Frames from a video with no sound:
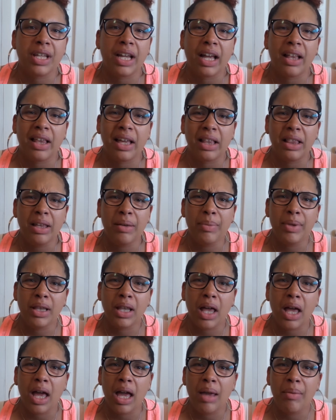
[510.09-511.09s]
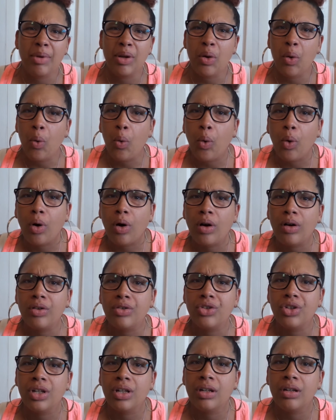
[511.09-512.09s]
They got like lemon, lime, and
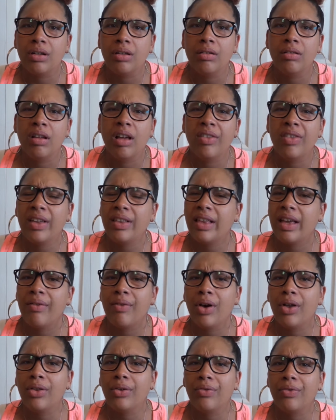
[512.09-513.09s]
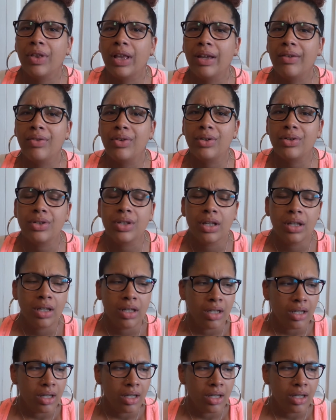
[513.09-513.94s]
orange, and I think they have other flavors.